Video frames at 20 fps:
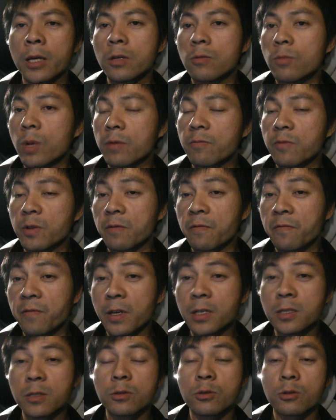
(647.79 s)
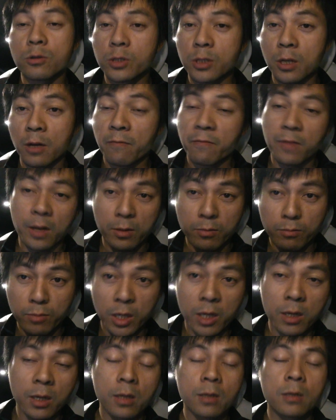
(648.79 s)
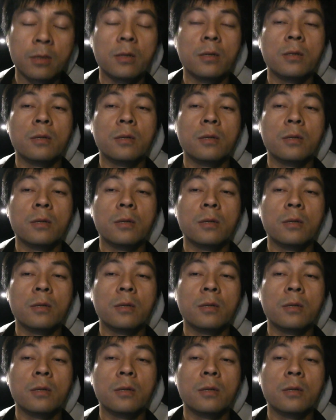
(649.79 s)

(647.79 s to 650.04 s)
you might want to fix it yourself, like me,